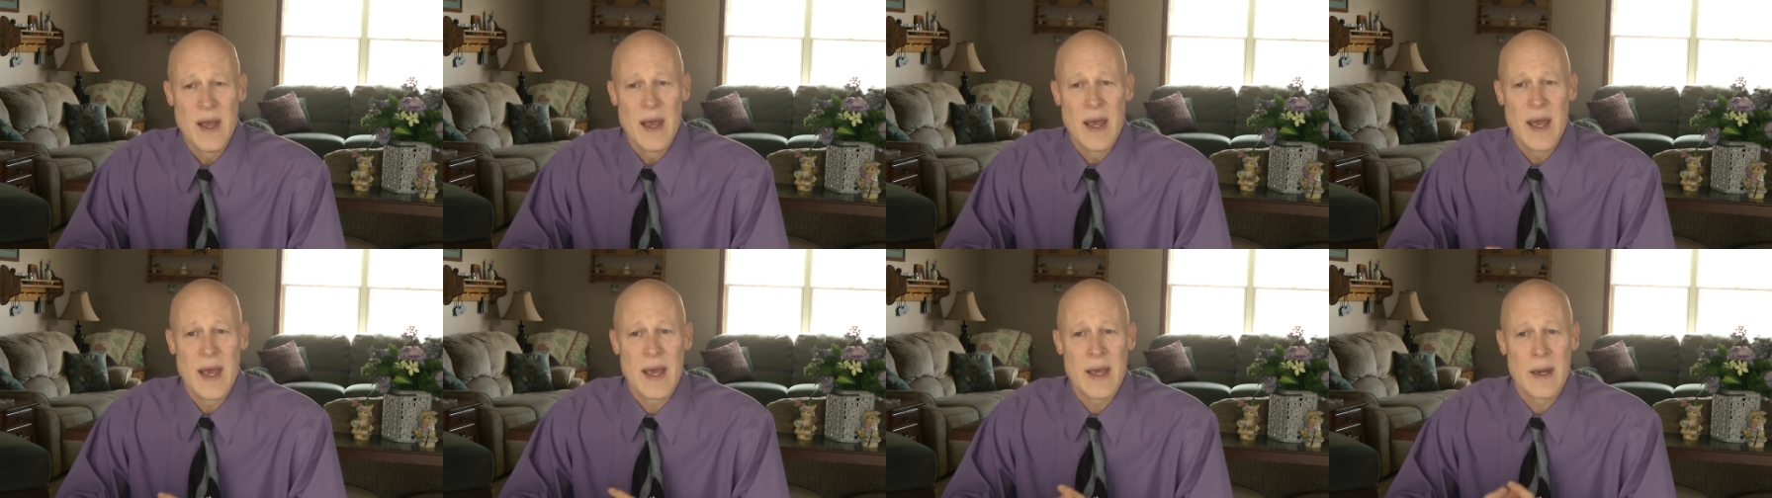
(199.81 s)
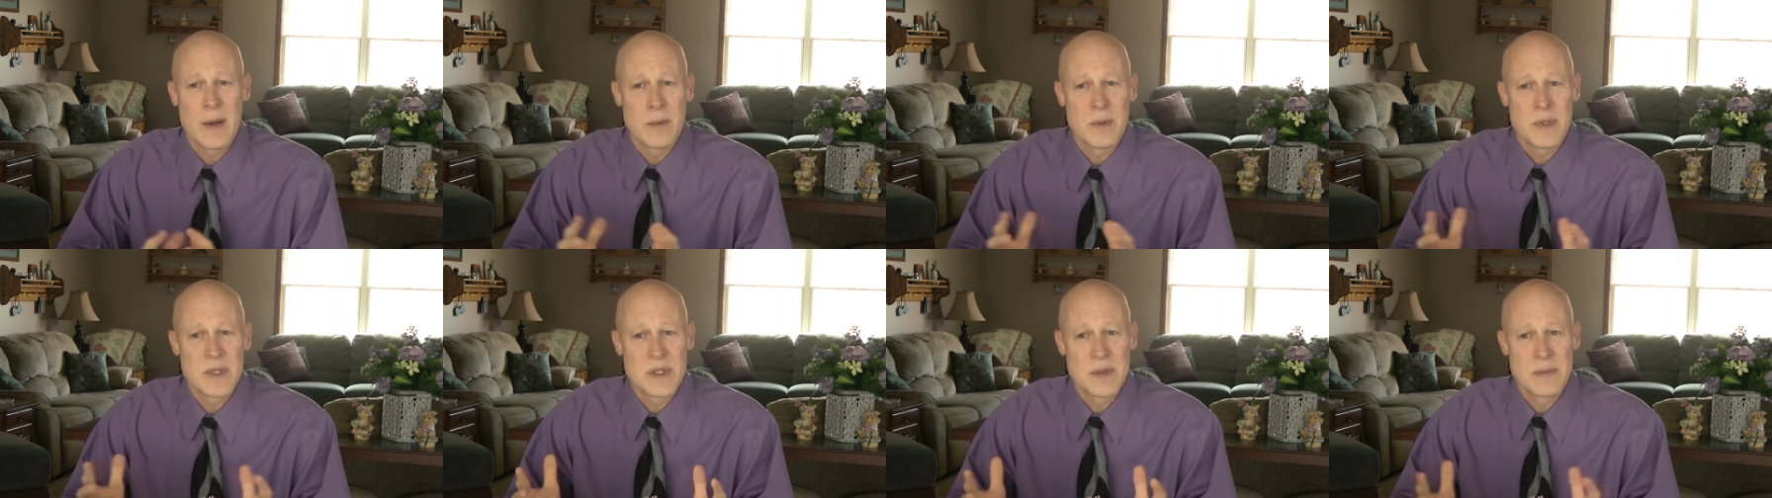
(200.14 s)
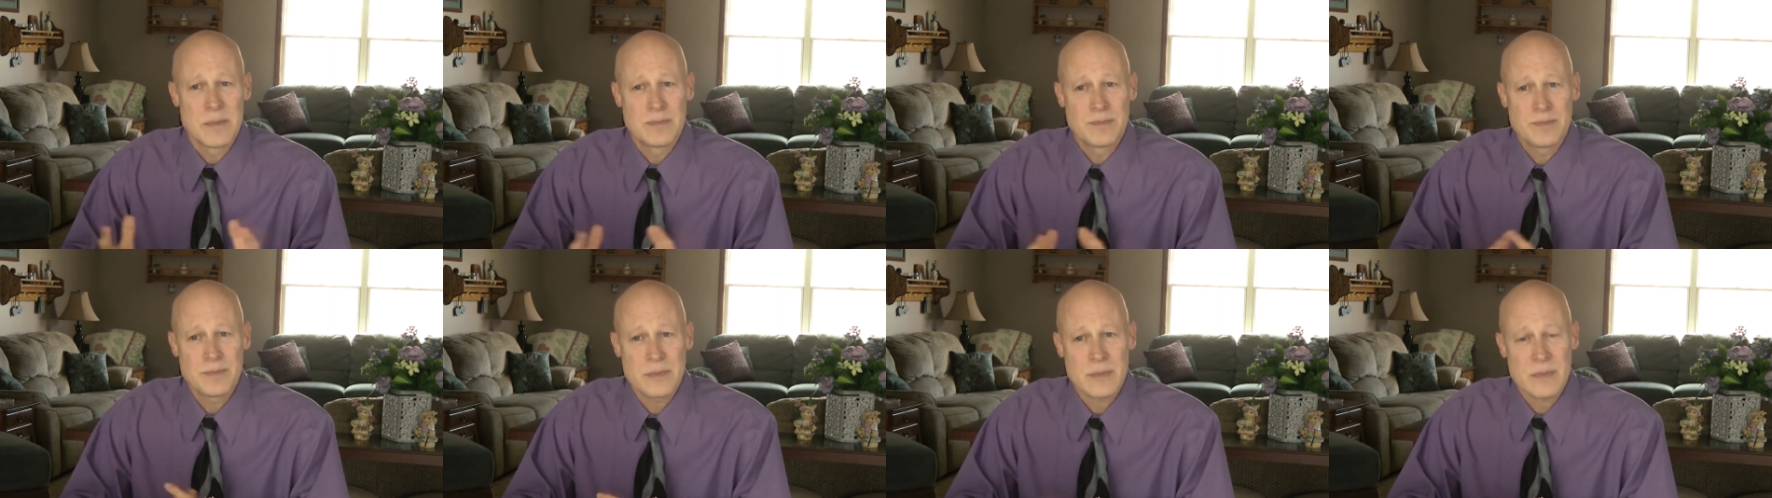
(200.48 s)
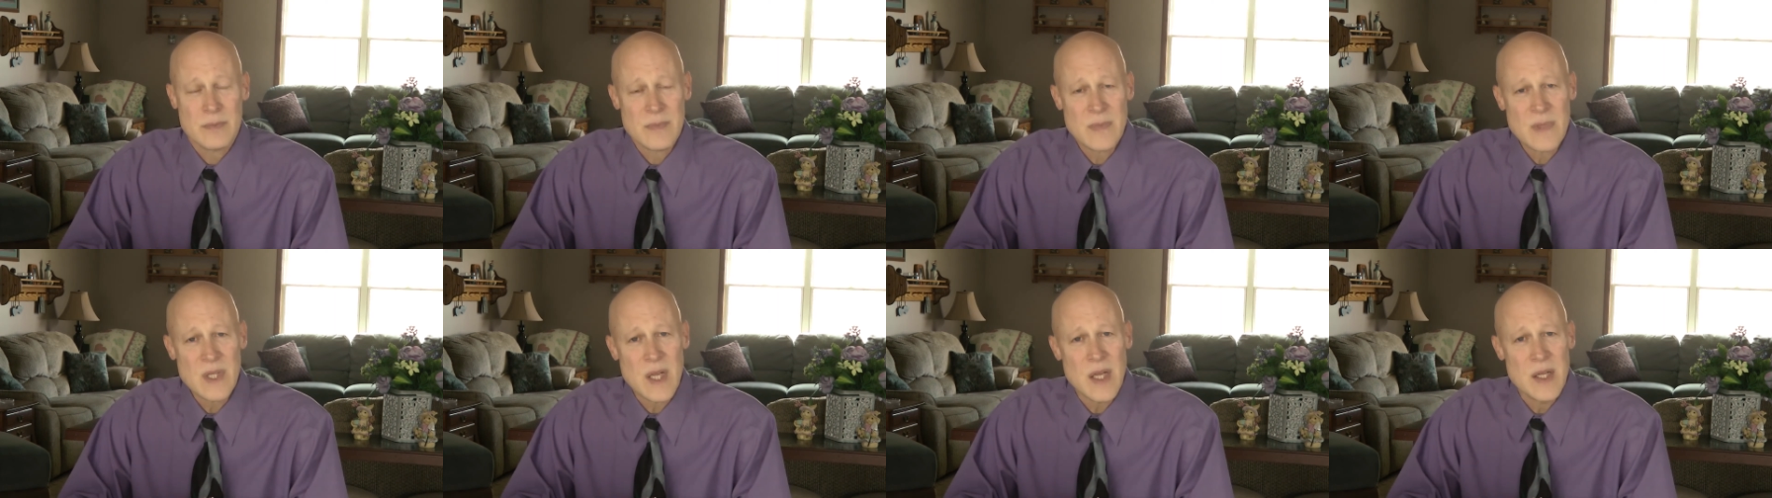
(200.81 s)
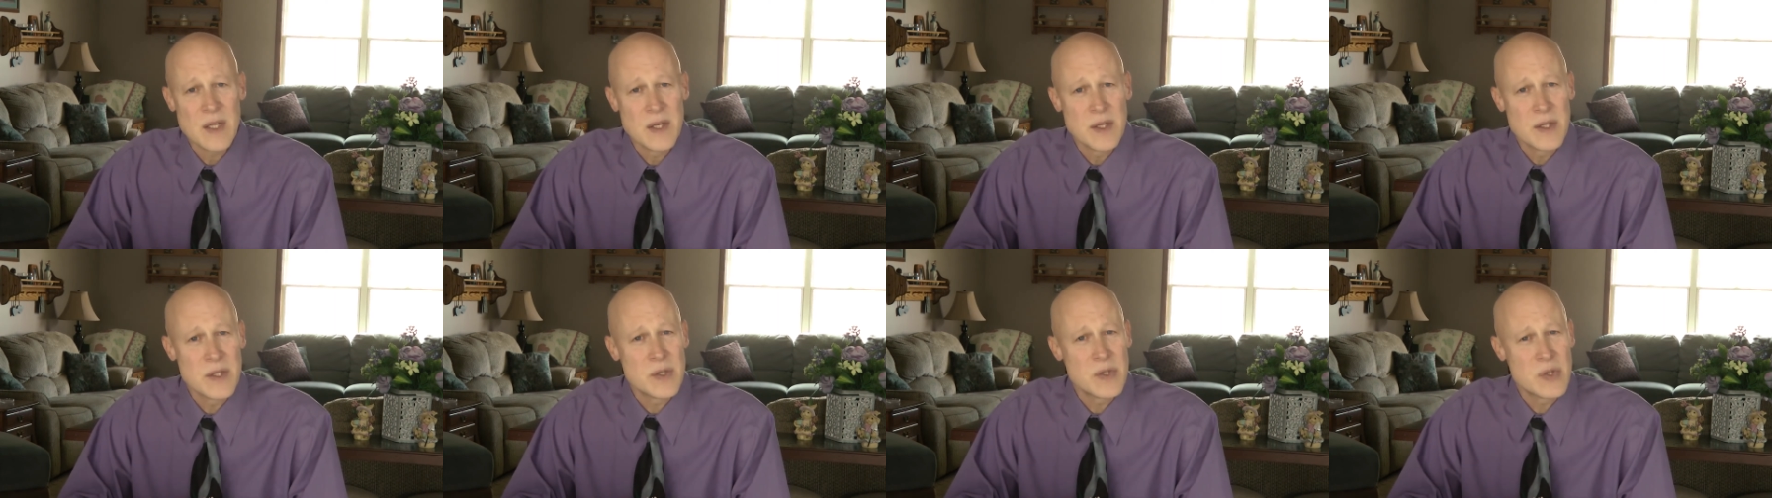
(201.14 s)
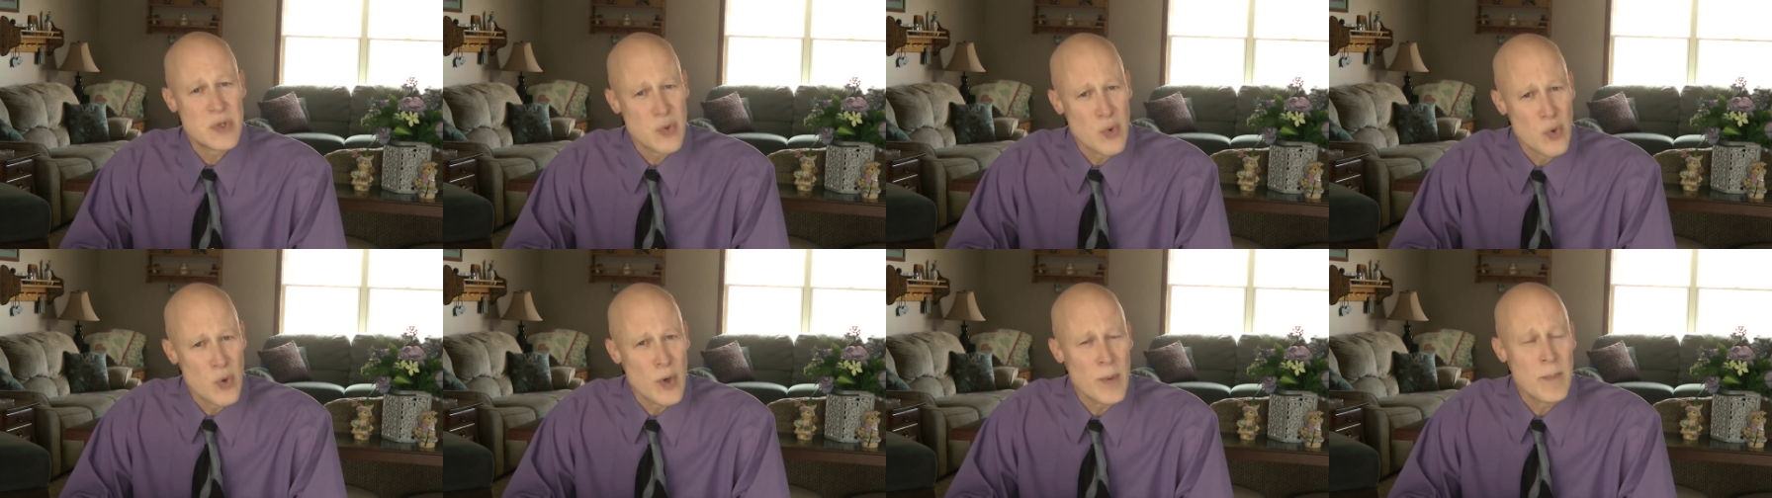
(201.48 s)
And it was Till the
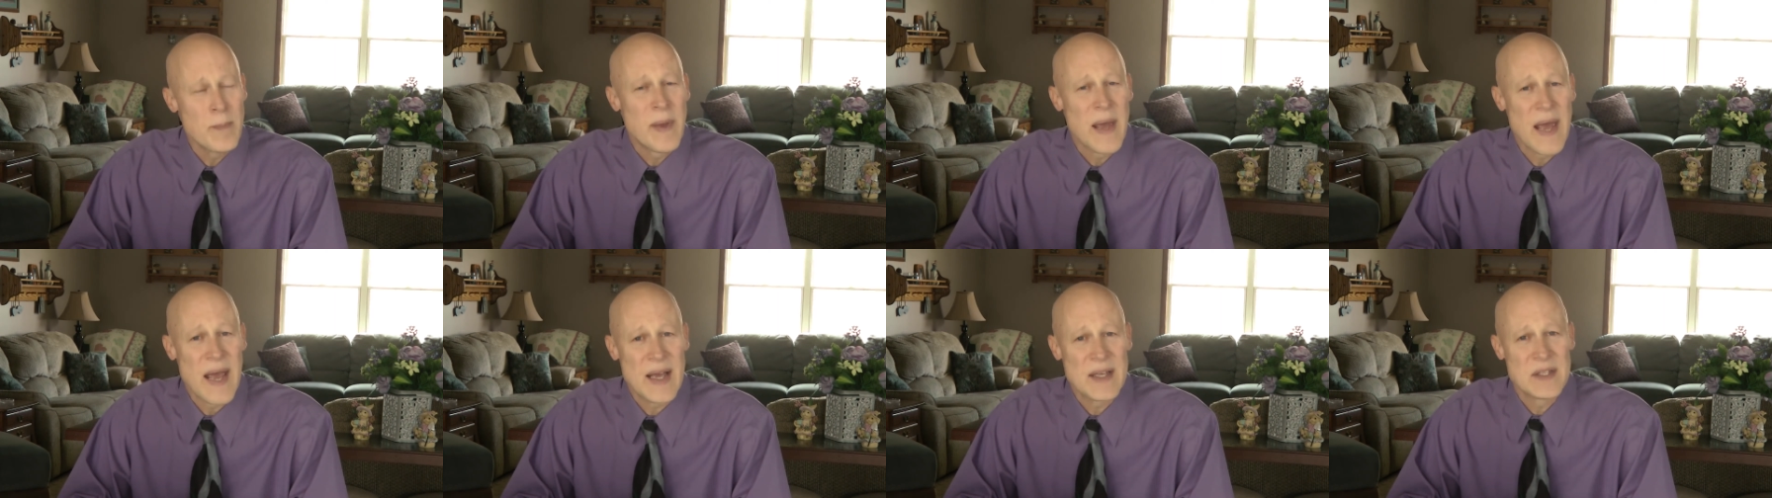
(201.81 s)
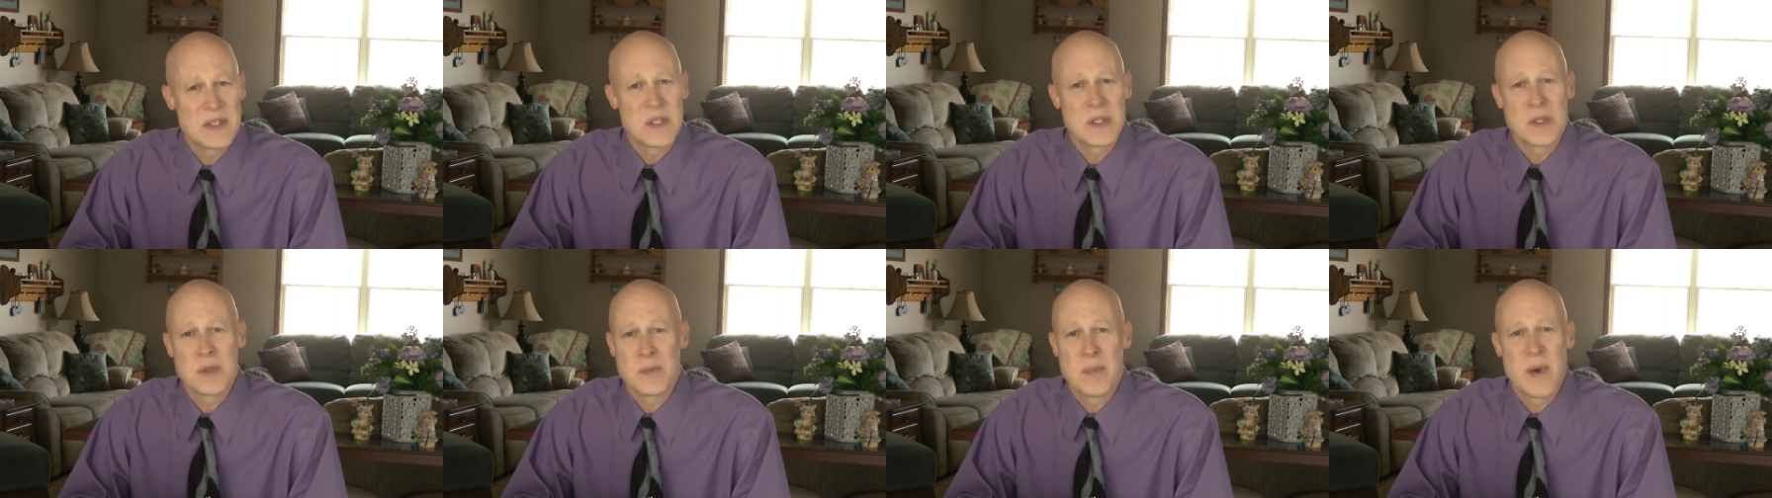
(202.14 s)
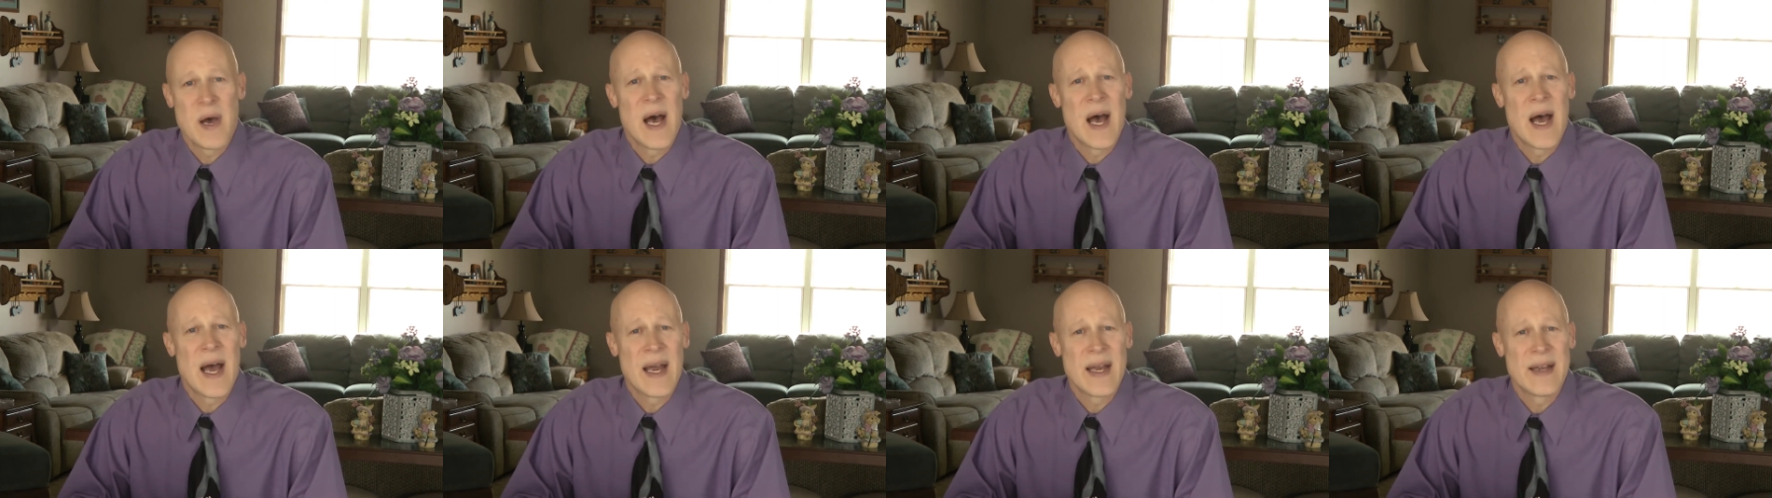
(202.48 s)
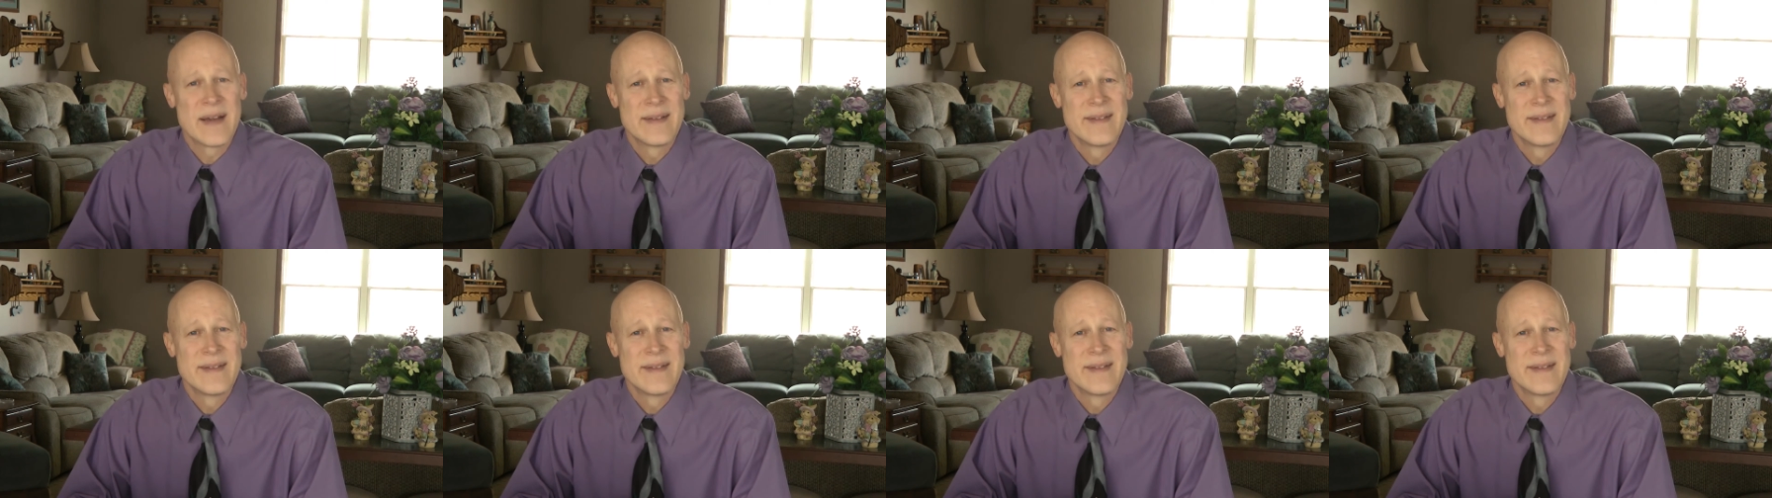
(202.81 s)
Storm Passes By.